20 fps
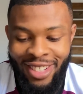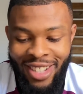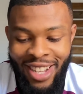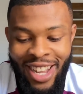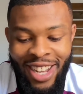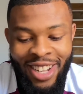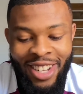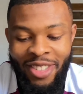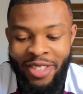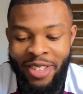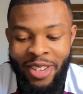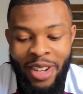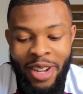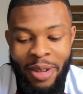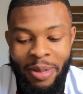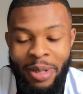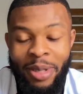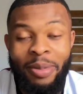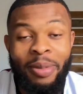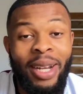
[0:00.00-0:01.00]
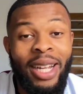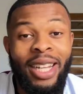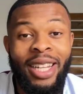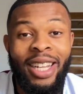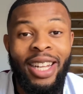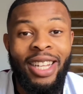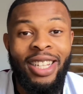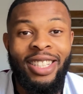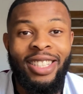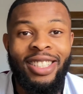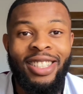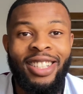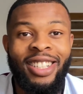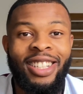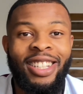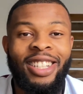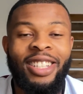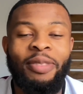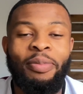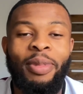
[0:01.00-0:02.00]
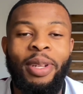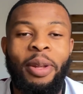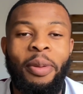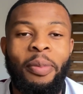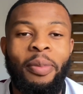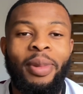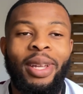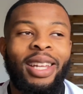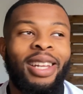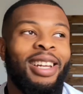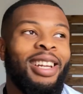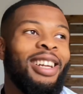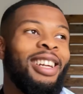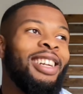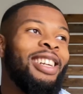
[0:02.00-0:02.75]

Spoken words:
I don't even know I'm smiling at this. It's been a minute.